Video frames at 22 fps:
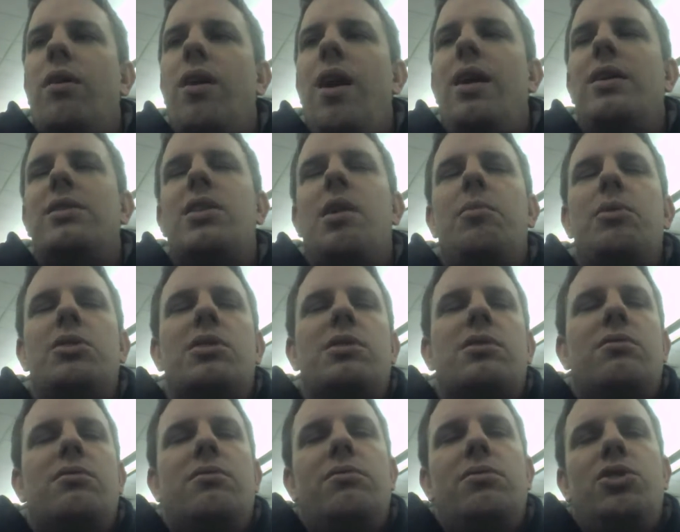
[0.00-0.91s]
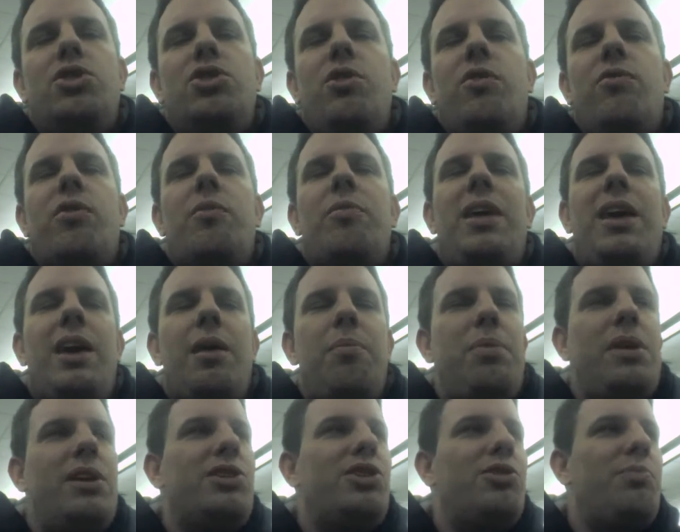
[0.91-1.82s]
It's almost shoot from the
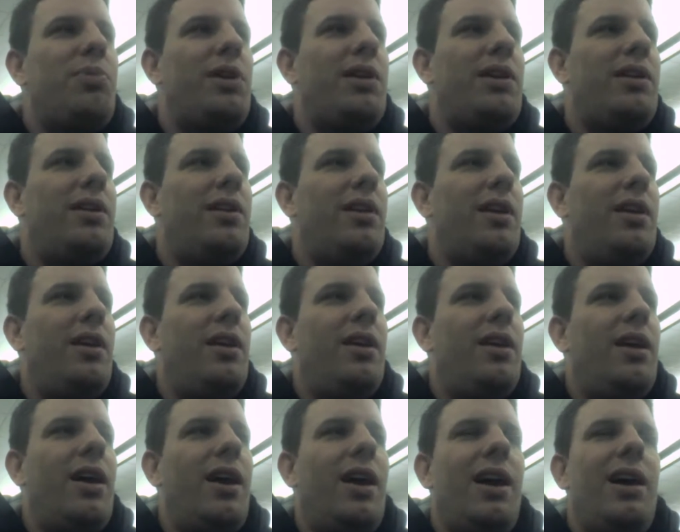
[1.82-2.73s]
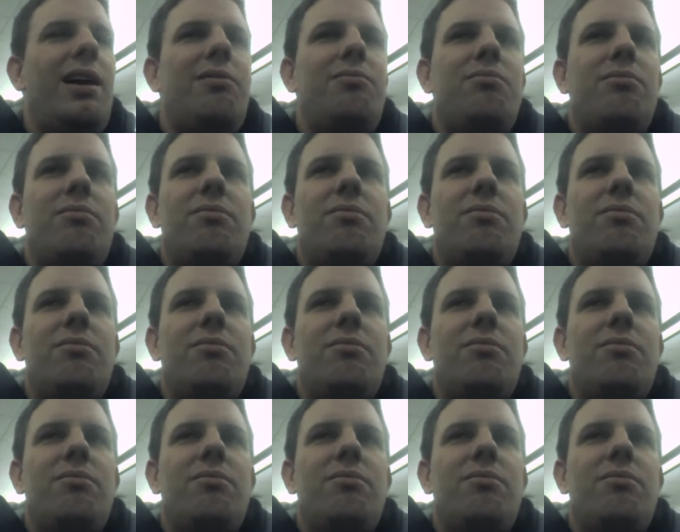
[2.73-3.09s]
hip-ish, but I